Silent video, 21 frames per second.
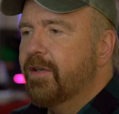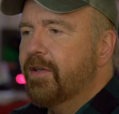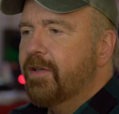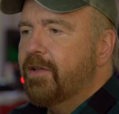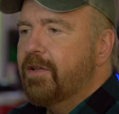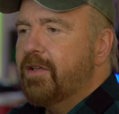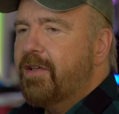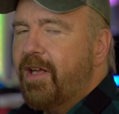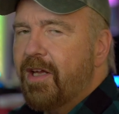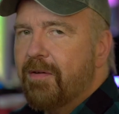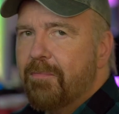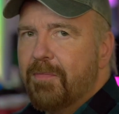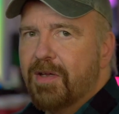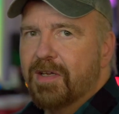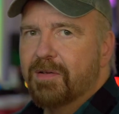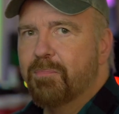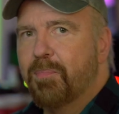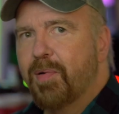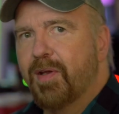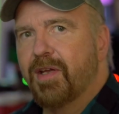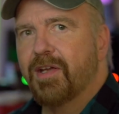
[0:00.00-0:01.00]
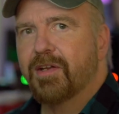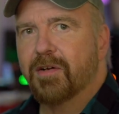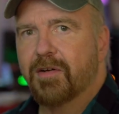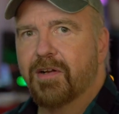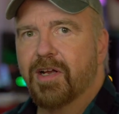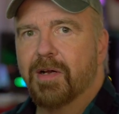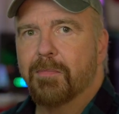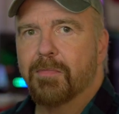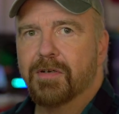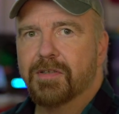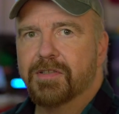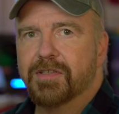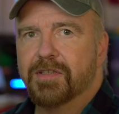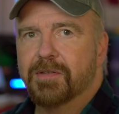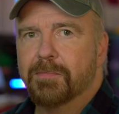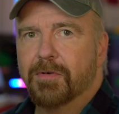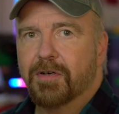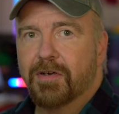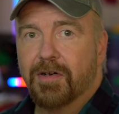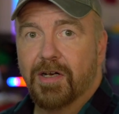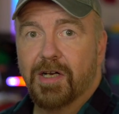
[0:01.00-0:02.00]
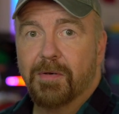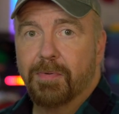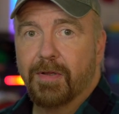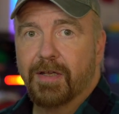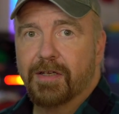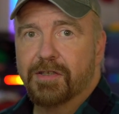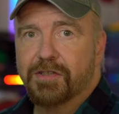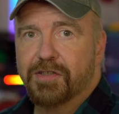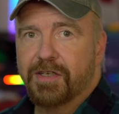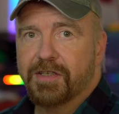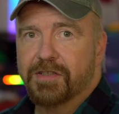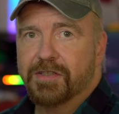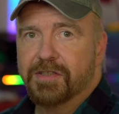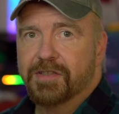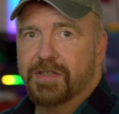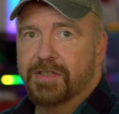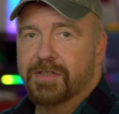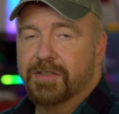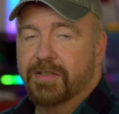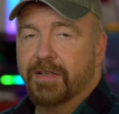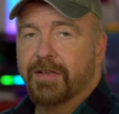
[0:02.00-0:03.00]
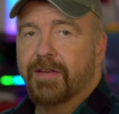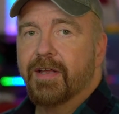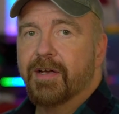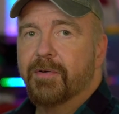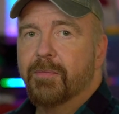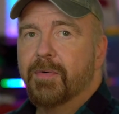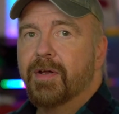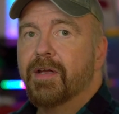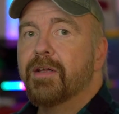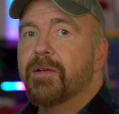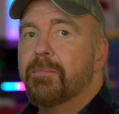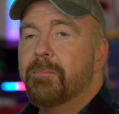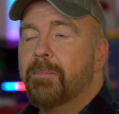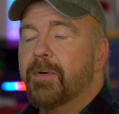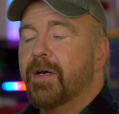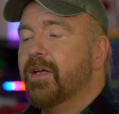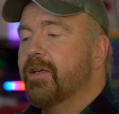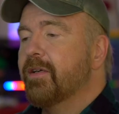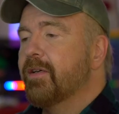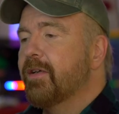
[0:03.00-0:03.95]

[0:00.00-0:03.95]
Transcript: You can't make big or cumbersome or complex changes easily that way, but